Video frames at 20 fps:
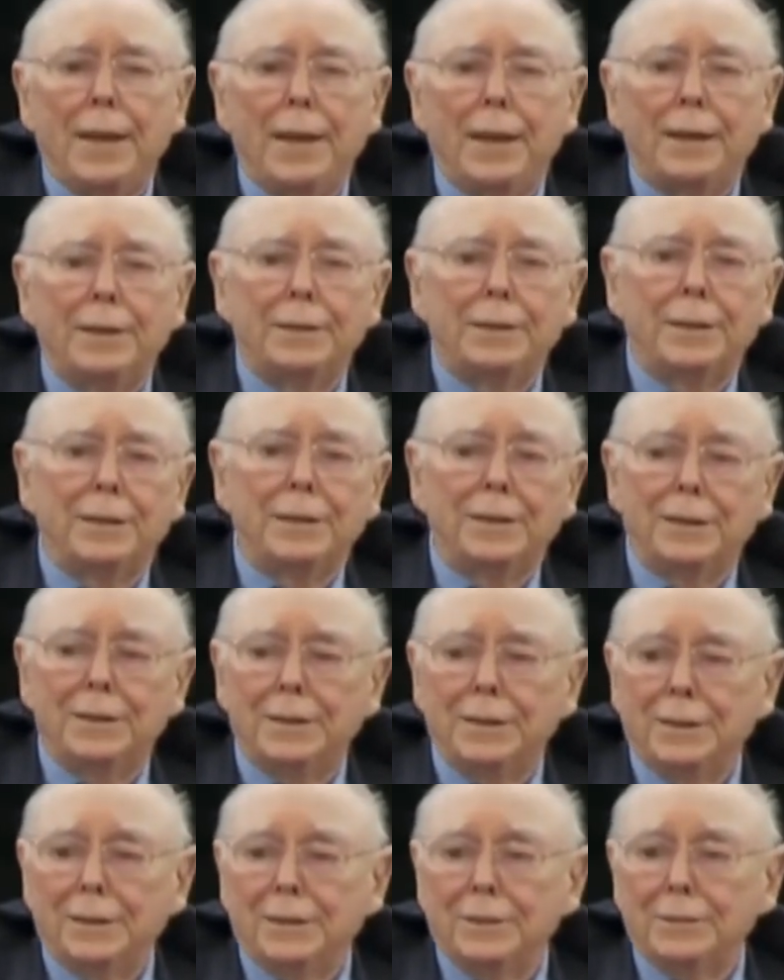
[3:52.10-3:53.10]
And
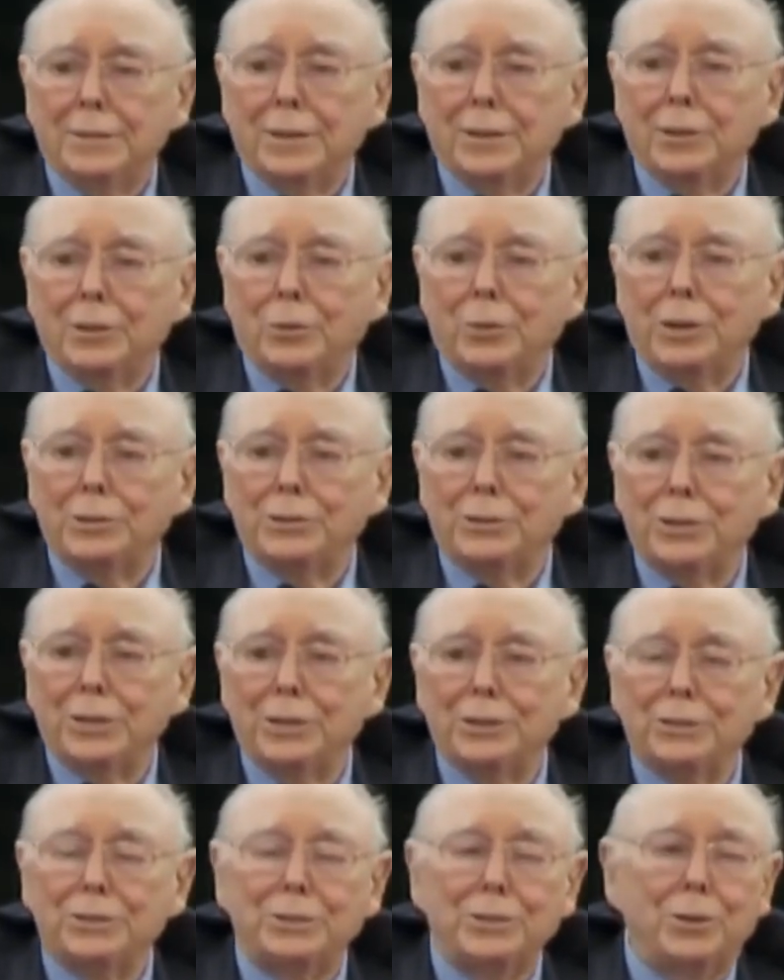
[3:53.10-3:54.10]
now the question
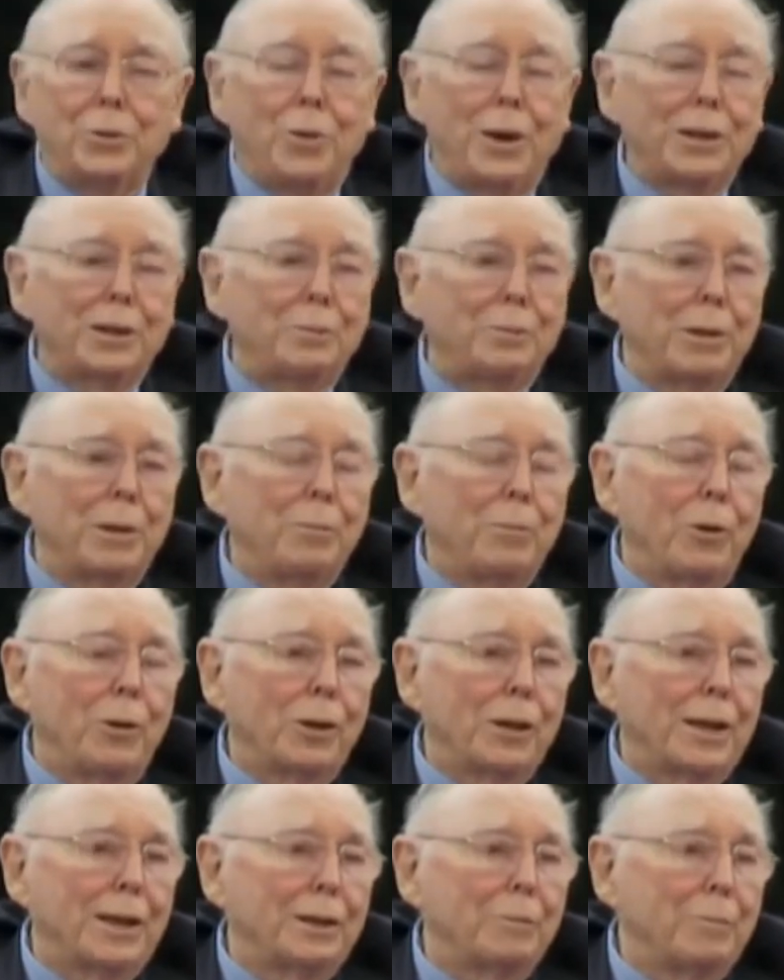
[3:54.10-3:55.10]
is, do you want to be
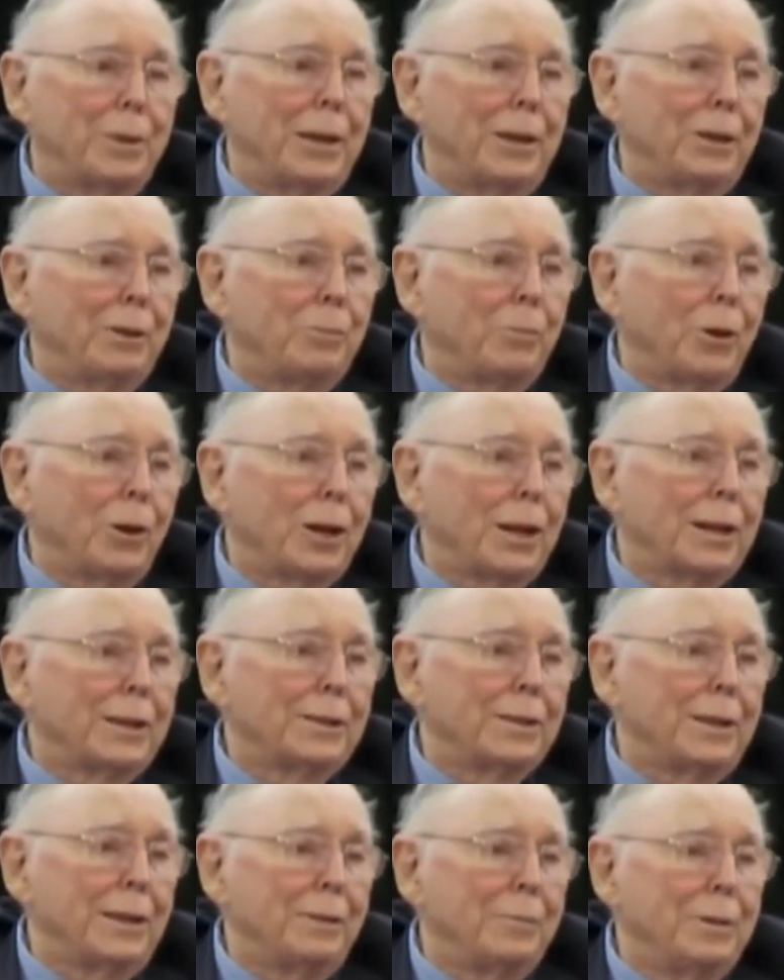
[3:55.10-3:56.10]
more like me or more
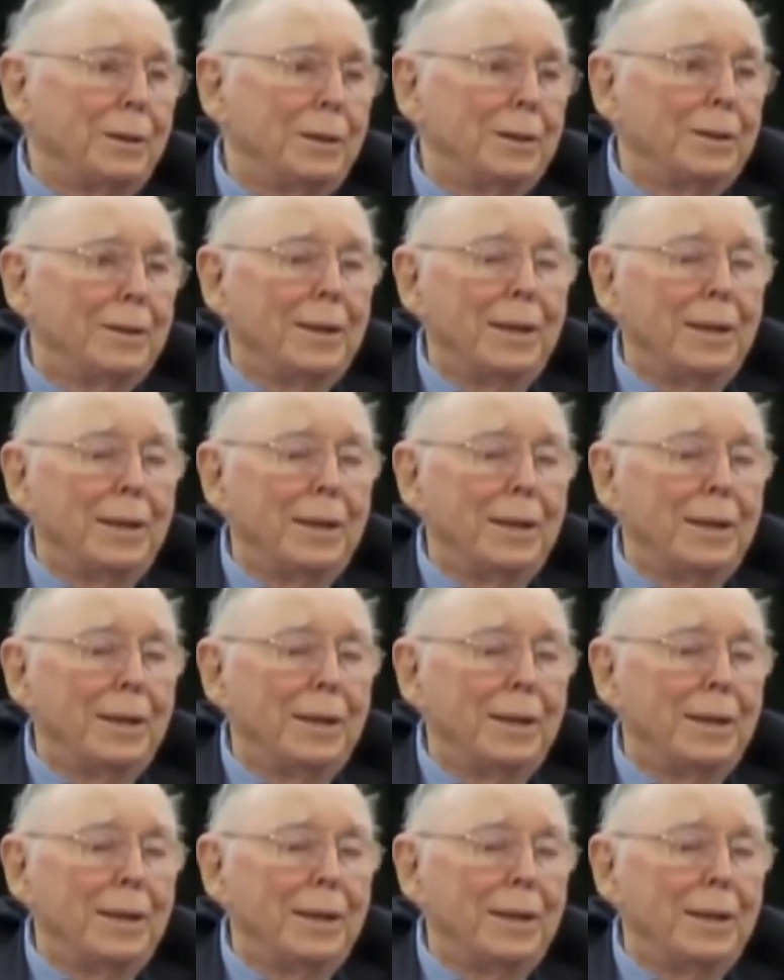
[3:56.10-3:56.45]
like them?